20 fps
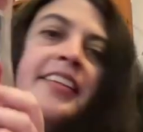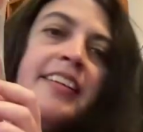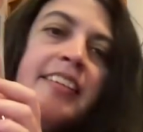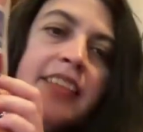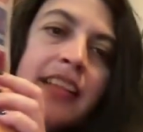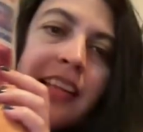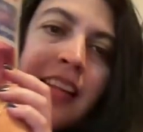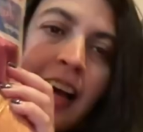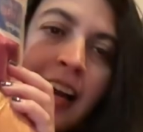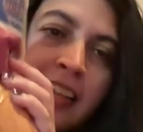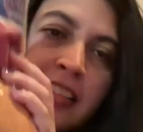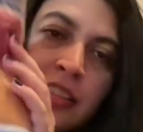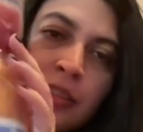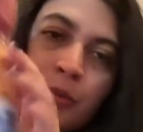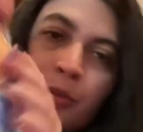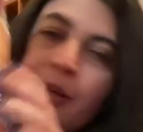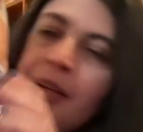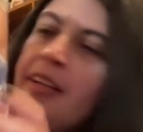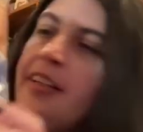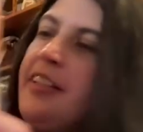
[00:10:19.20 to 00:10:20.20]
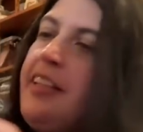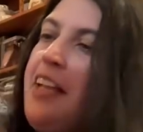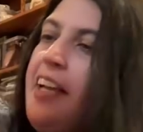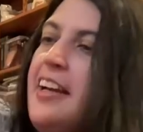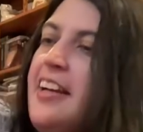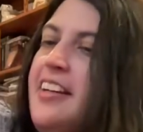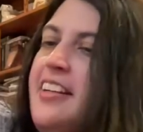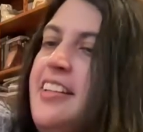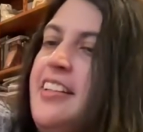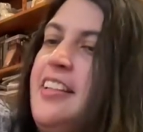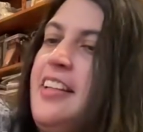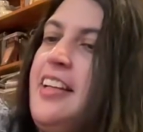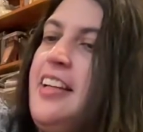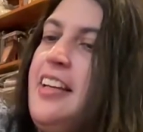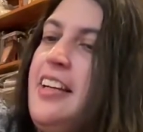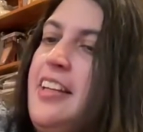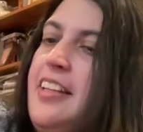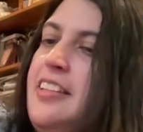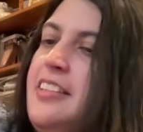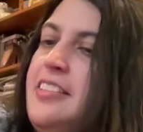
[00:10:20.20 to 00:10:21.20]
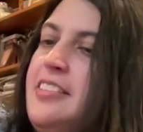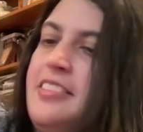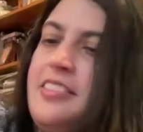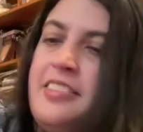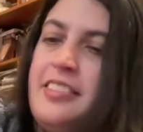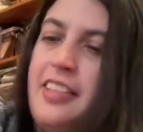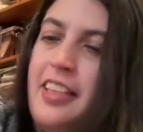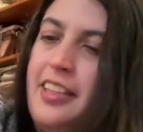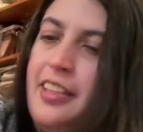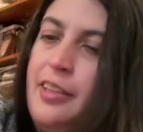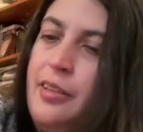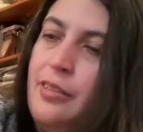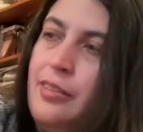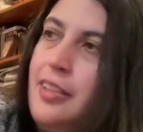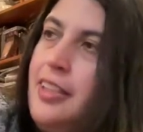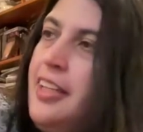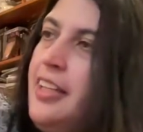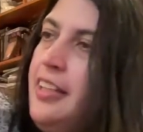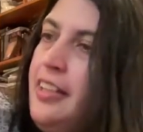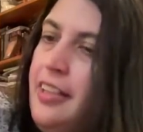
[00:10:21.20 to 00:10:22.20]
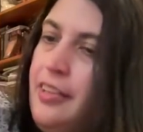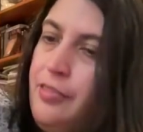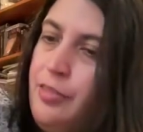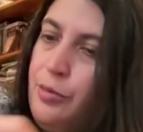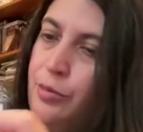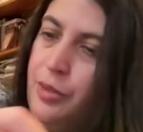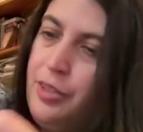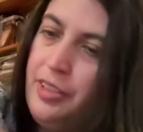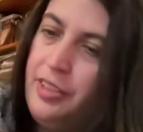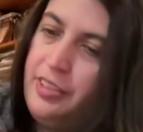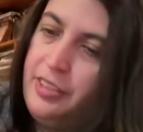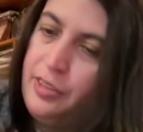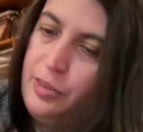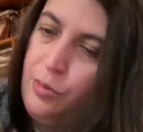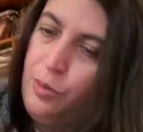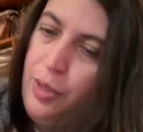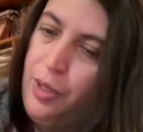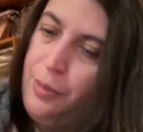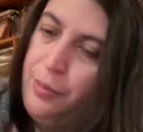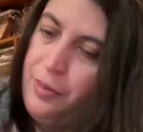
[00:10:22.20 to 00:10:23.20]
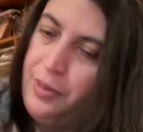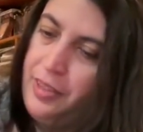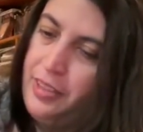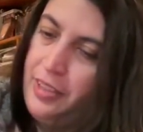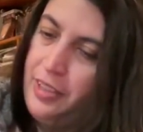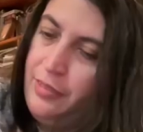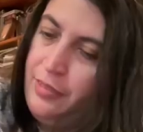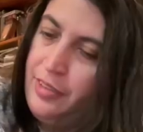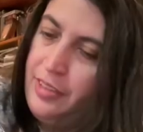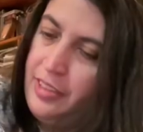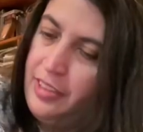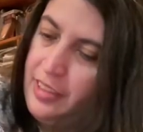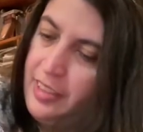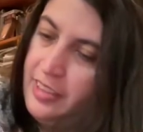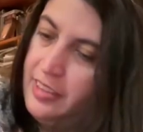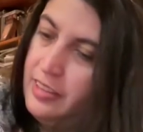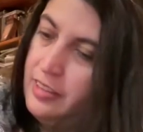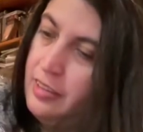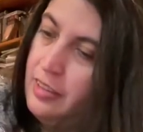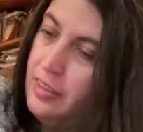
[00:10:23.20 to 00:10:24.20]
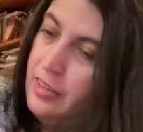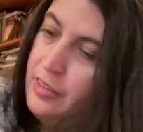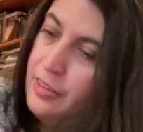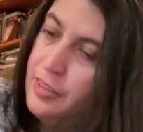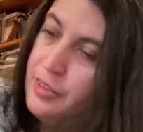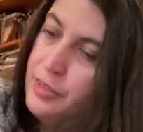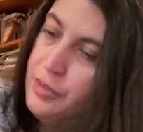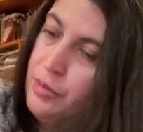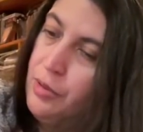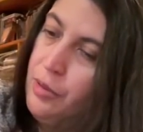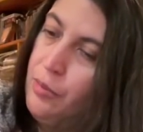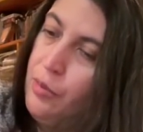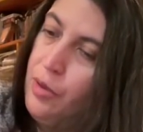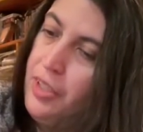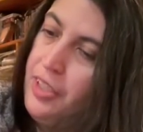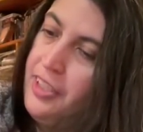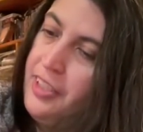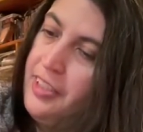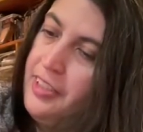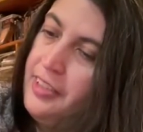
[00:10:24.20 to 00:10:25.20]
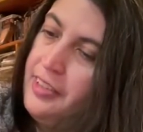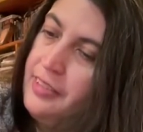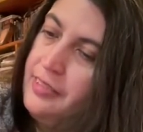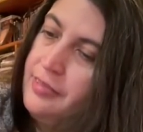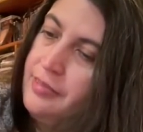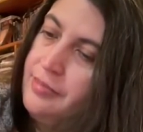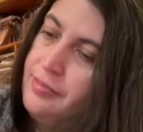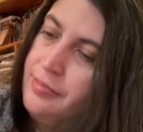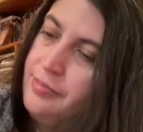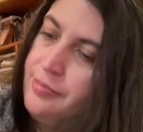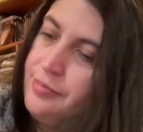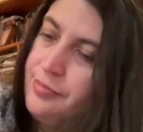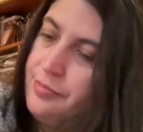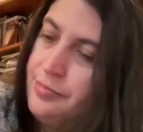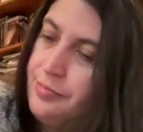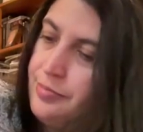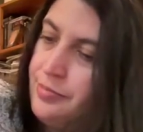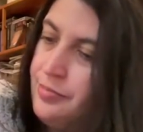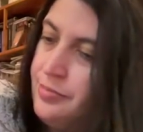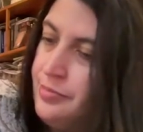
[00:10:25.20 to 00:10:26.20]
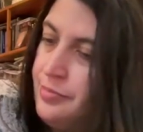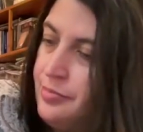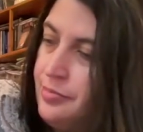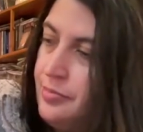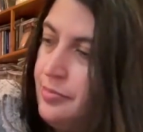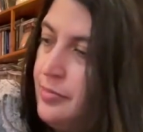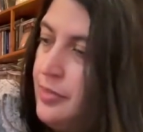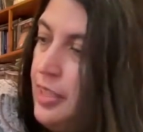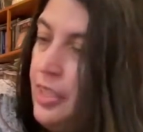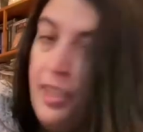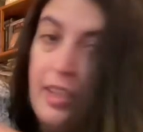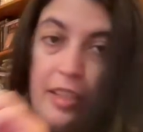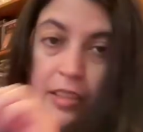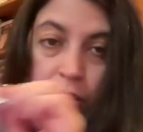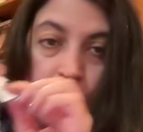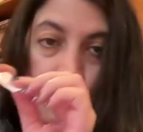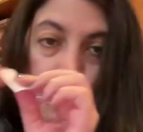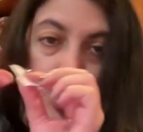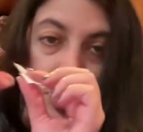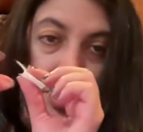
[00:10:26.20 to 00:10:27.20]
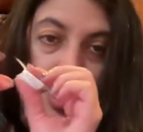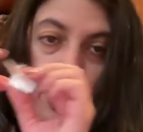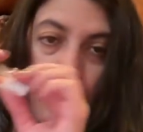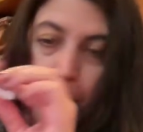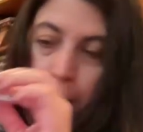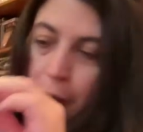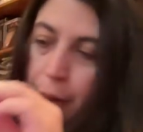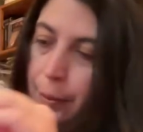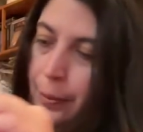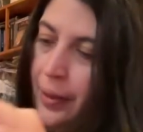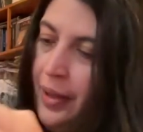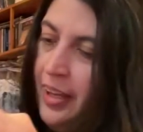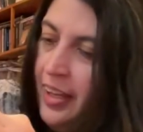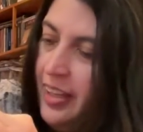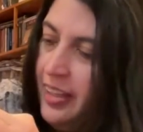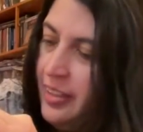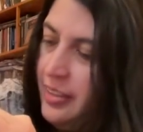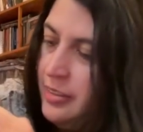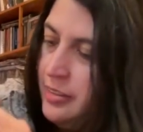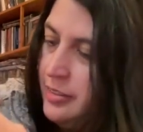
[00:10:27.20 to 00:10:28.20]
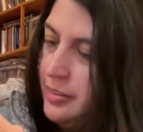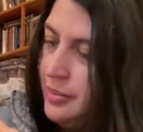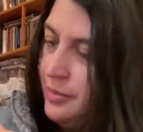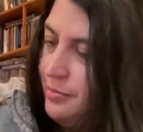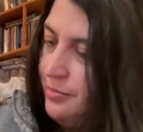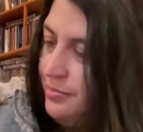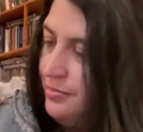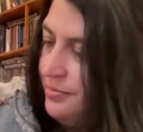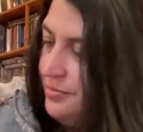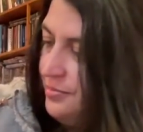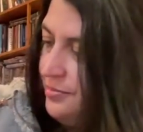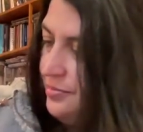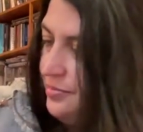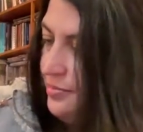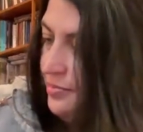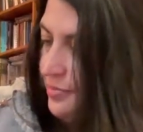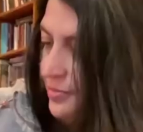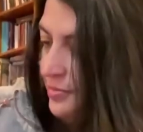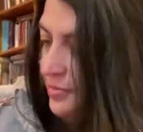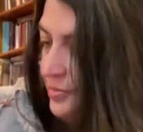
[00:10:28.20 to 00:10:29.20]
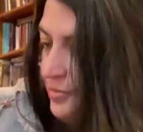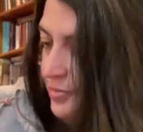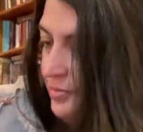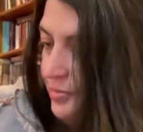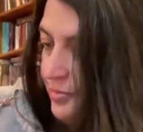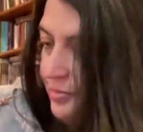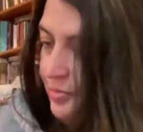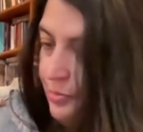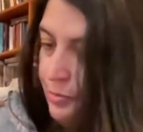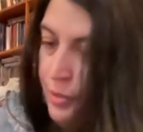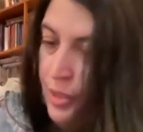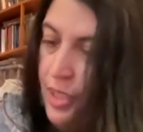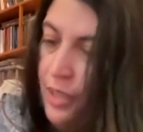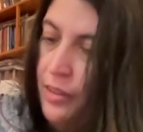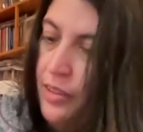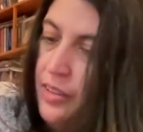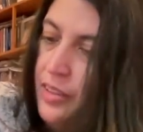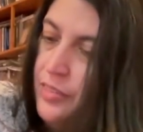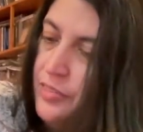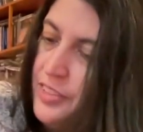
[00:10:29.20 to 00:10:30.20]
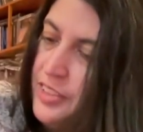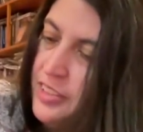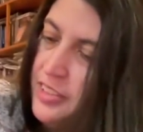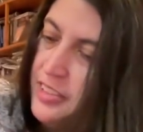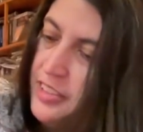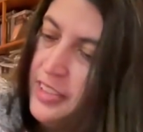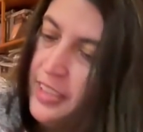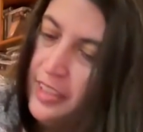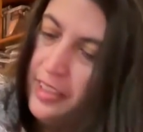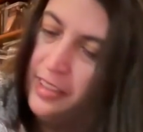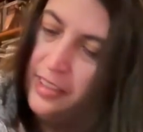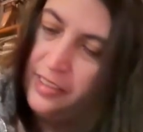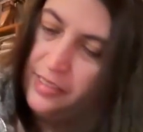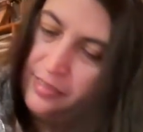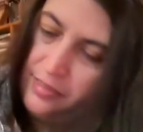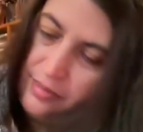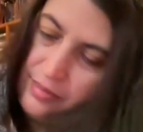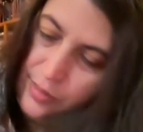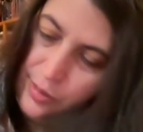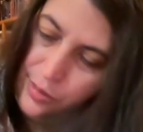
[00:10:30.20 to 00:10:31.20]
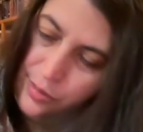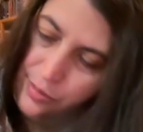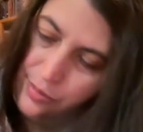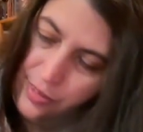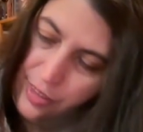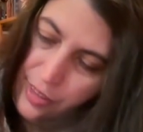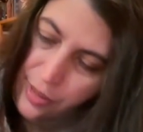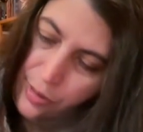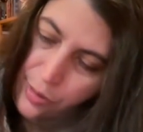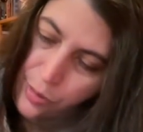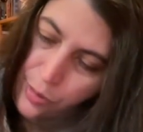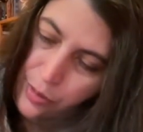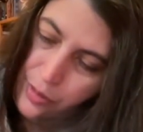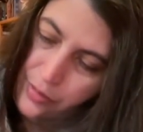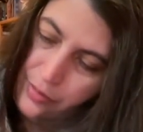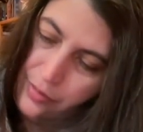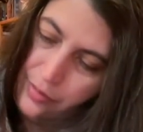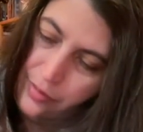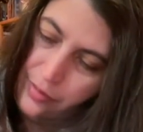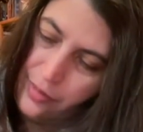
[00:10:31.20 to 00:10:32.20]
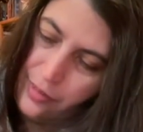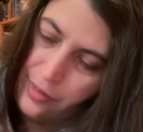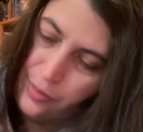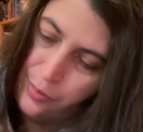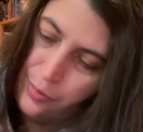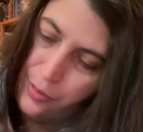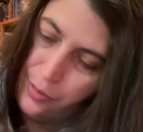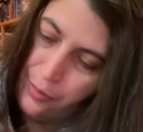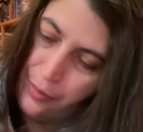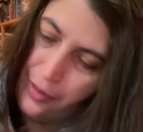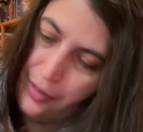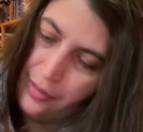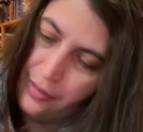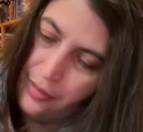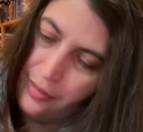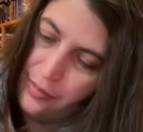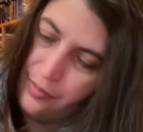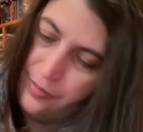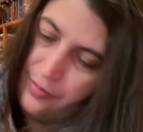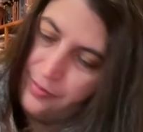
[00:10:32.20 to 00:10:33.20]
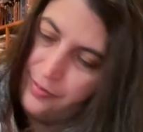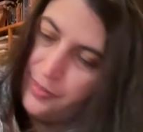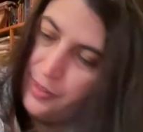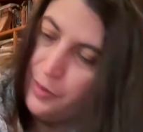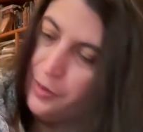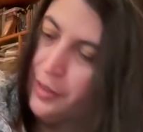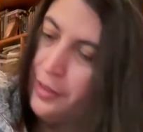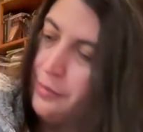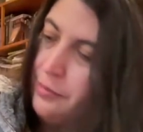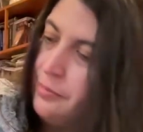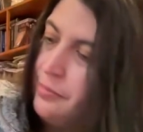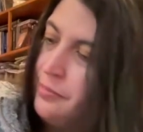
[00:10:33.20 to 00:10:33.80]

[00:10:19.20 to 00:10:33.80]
then the last one, yeah, I know I had given one of these away, but then I really liked the color, so I wanted it. That's a warning about bags. But now it left it sticky. Ew. Let's put it back there. Okay.